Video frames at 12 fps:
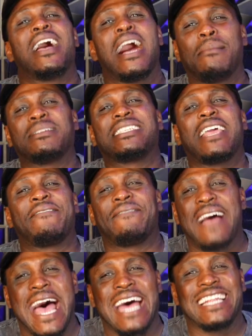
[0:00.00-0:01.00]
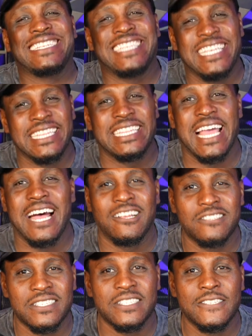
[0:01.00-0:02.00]
I'm gonna say 5,000 to
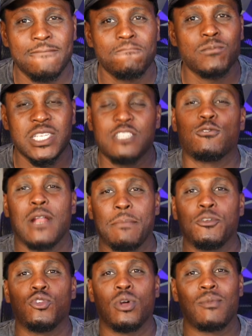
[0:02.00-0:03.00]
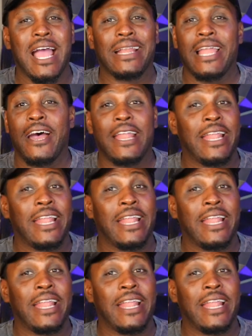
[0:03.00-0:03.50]
10,000 is what I'm doing right now.